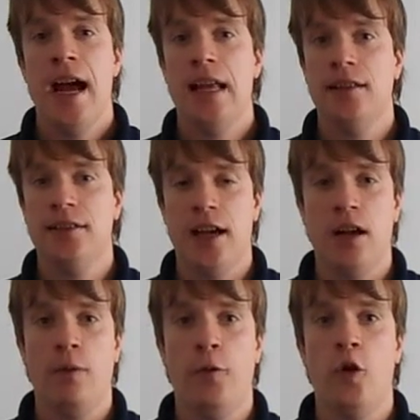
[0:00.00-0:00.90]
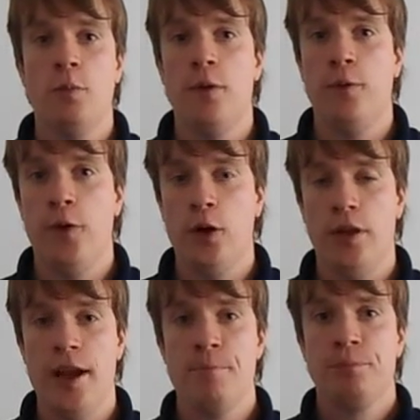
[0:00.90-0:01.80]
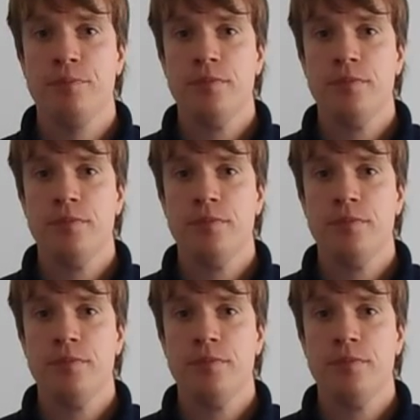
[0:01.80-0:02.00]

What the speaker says: At the start of the film, you feel that